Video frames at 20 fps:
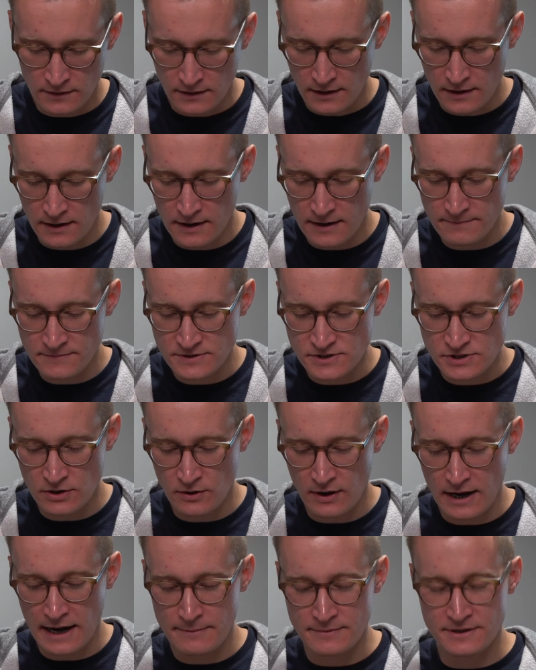
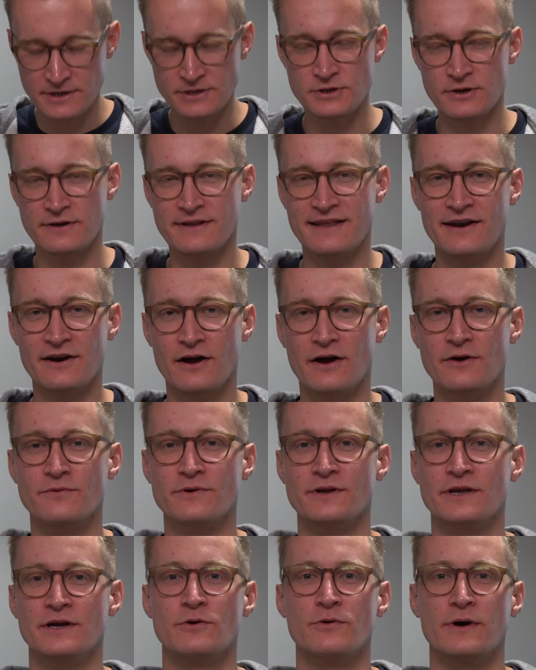So I'm going to turn that on
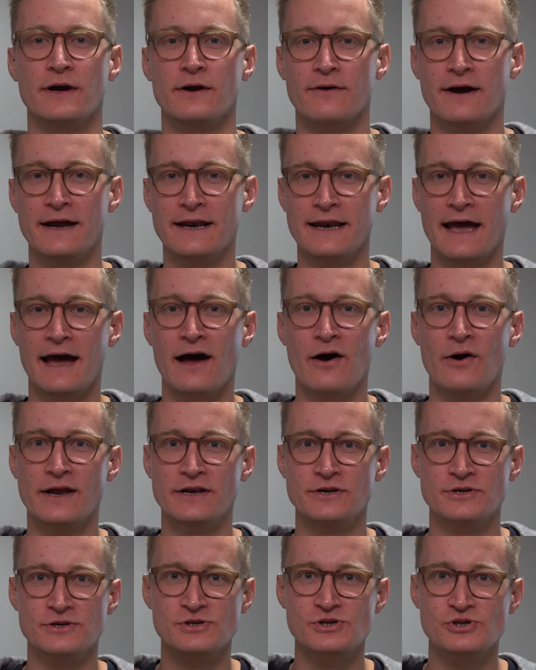really quick right now
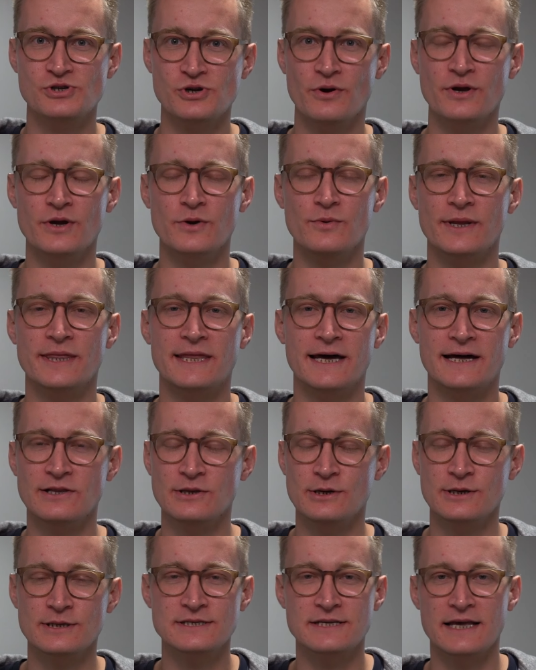and just show you what that
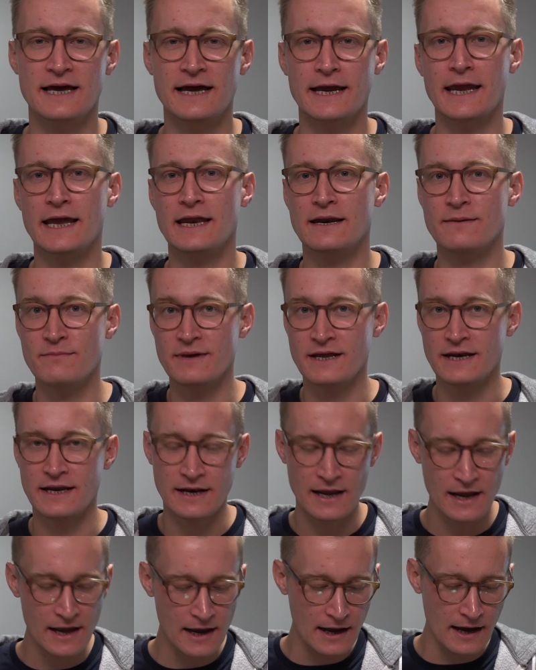looks like in a
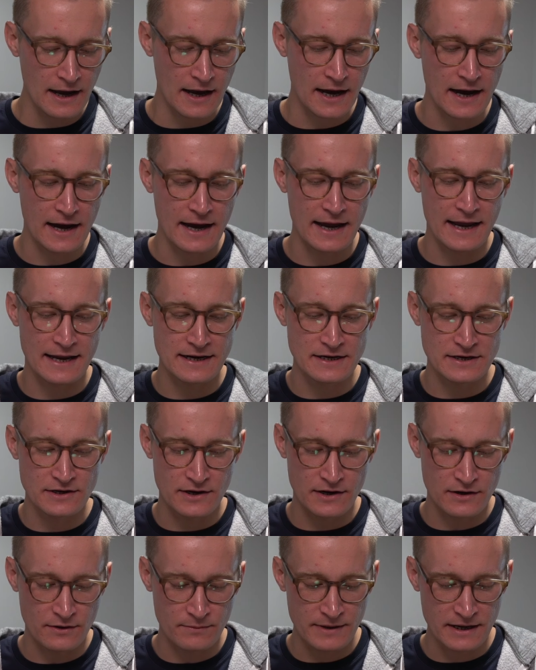minute, and
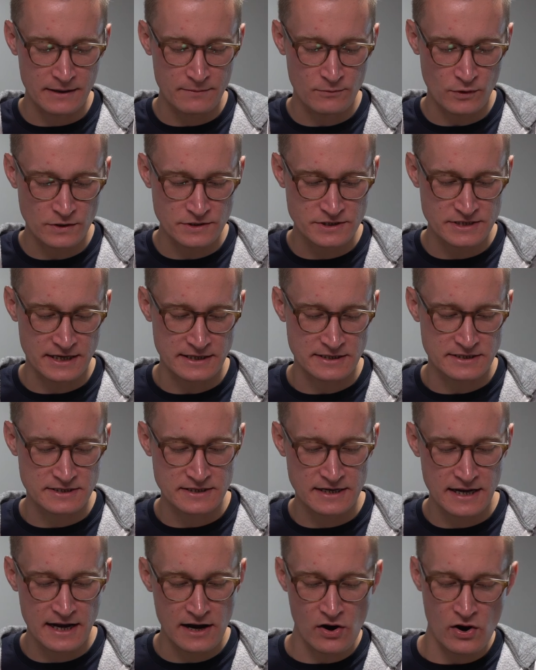it'll make more sense.
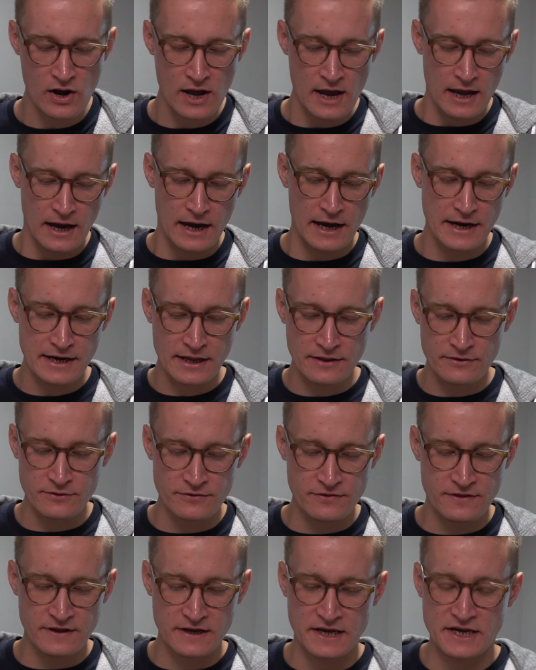Now, another
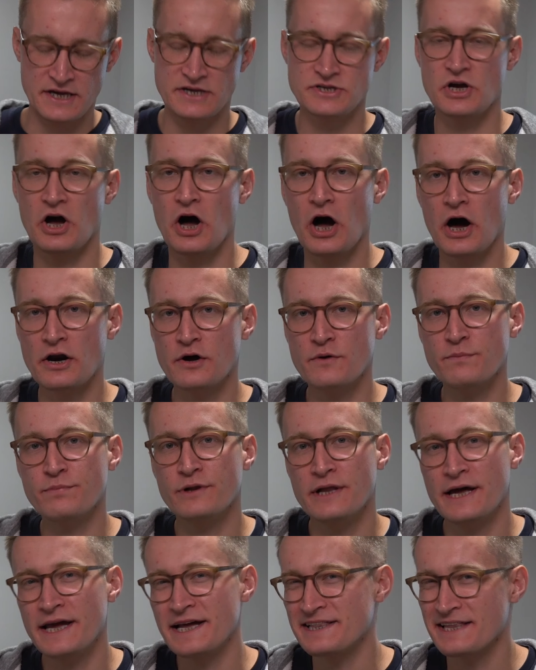thing is
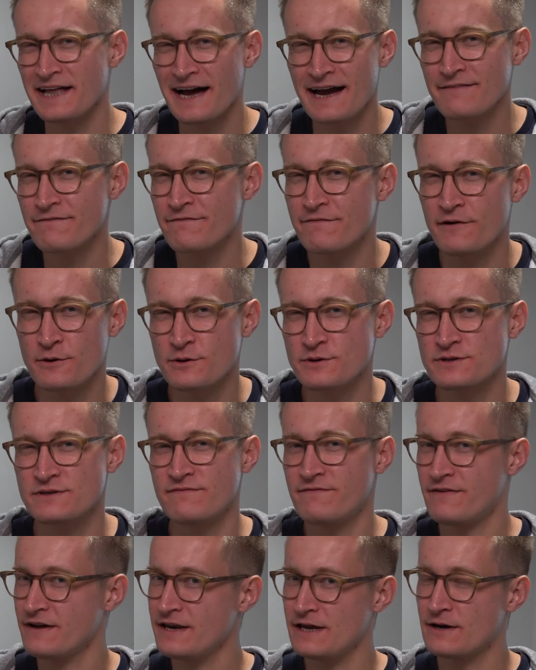auto-playing live photos
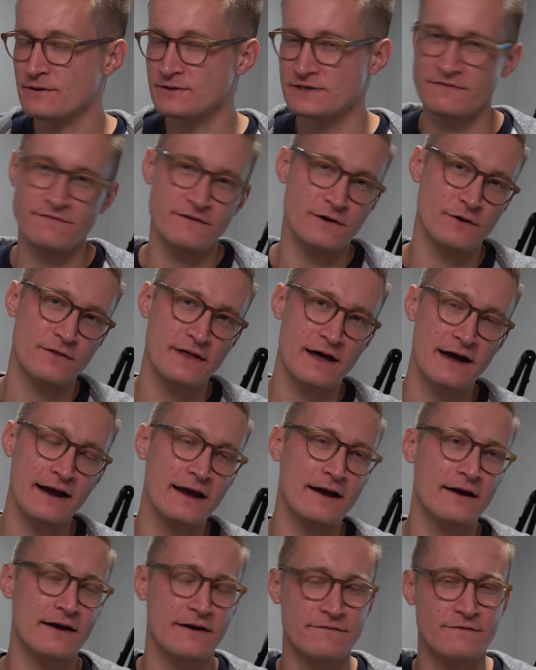and videos. If you're
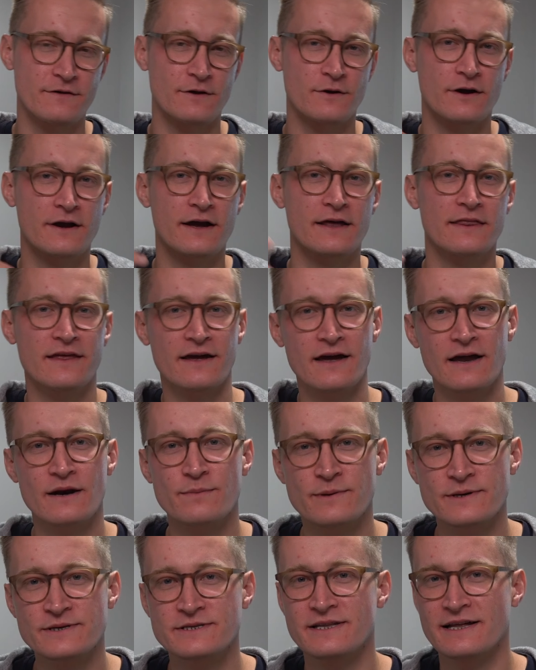the kind
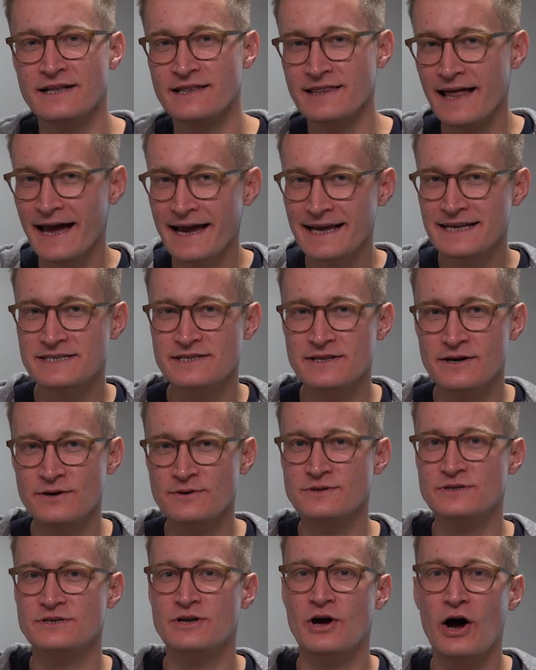of person that likes
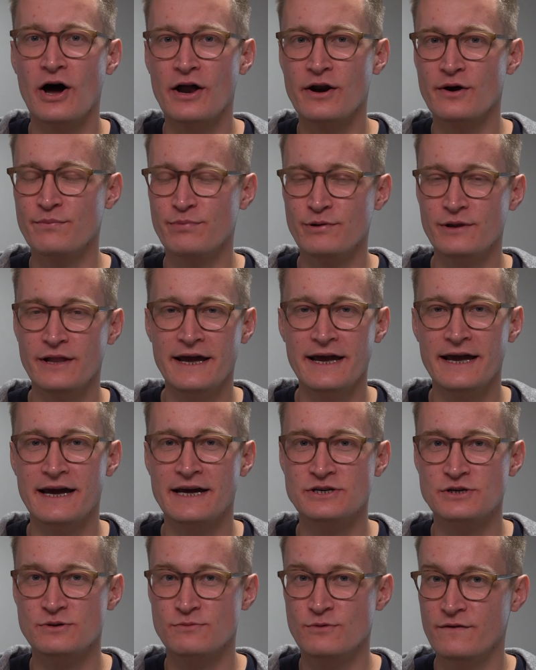those to auto-play
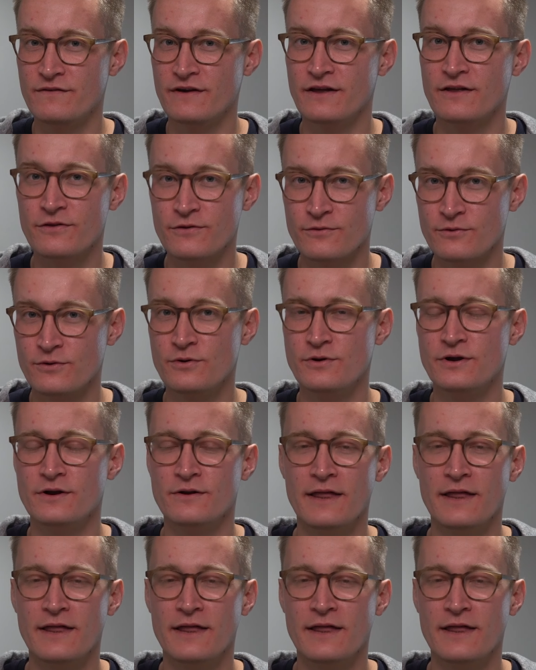as you're moving through your